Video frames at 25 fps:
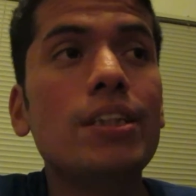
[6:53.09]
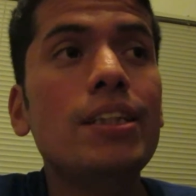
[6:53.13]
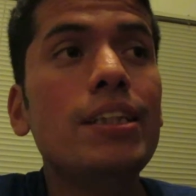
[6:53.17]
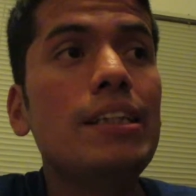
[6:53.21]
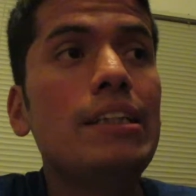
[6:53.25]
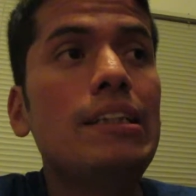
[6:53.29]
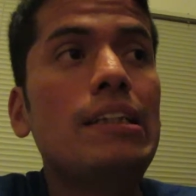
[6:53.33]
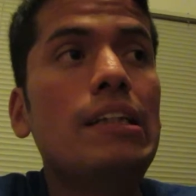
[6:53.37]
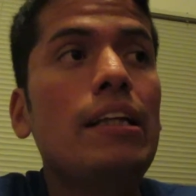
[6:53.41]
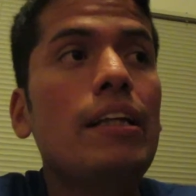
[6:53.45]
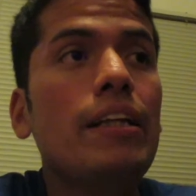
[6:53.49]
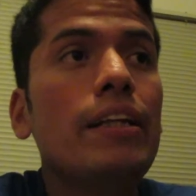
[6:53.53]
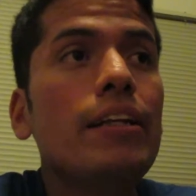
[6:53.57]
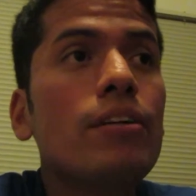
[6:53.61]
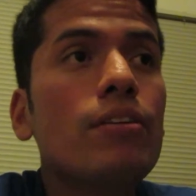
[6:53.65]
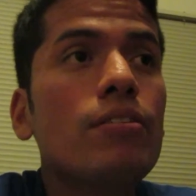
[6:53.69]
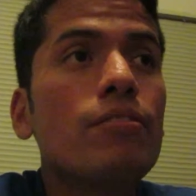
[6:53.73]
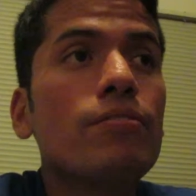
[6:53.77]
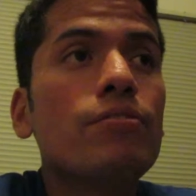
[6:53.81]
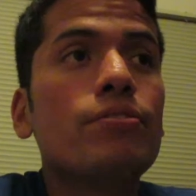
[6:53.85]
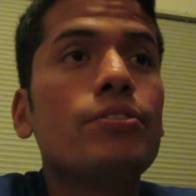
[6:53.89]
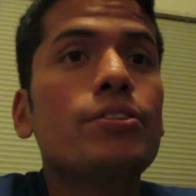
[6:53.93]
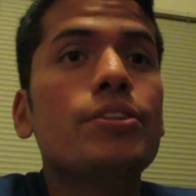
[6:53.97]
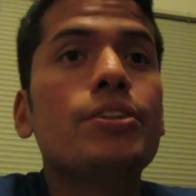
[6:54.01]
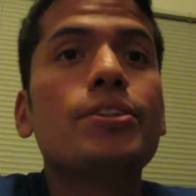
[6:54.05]
It is legal
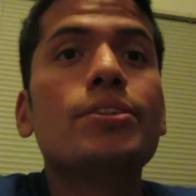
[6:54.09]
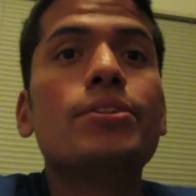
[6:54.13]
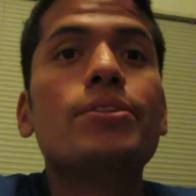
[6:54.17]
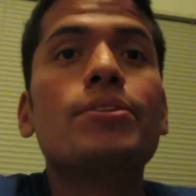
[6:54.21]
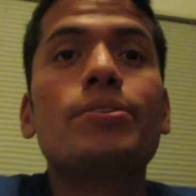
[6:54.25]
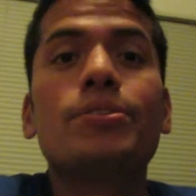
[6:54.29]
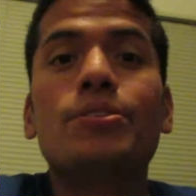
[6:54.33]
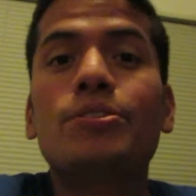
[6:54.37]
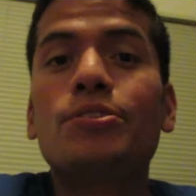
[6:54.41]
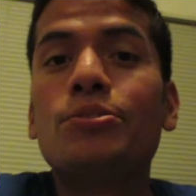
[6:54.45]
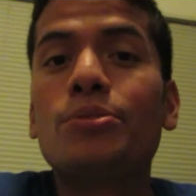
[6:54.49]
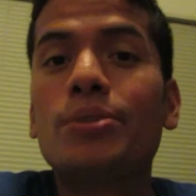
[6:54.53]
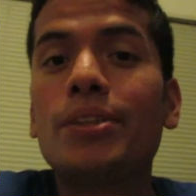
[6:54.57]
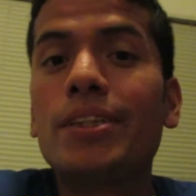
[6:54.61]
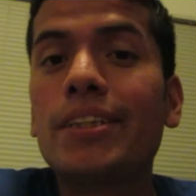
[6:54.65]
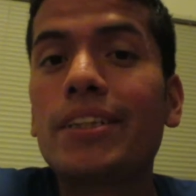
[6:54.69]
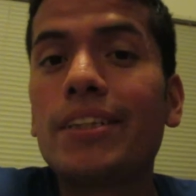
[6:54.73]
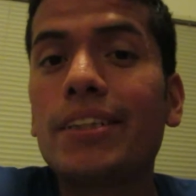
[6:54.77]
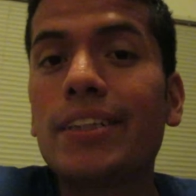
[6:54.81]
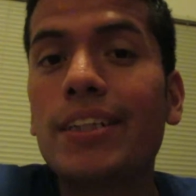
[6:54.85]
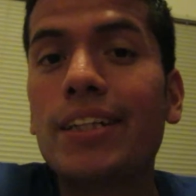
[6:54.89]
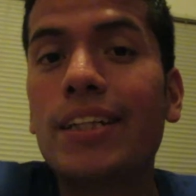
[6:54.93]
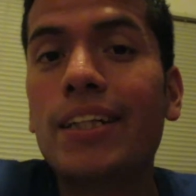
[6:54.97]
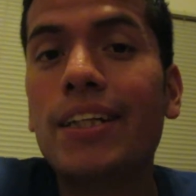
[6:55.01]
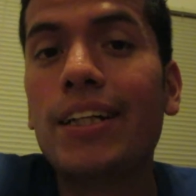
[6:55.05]
for you to drink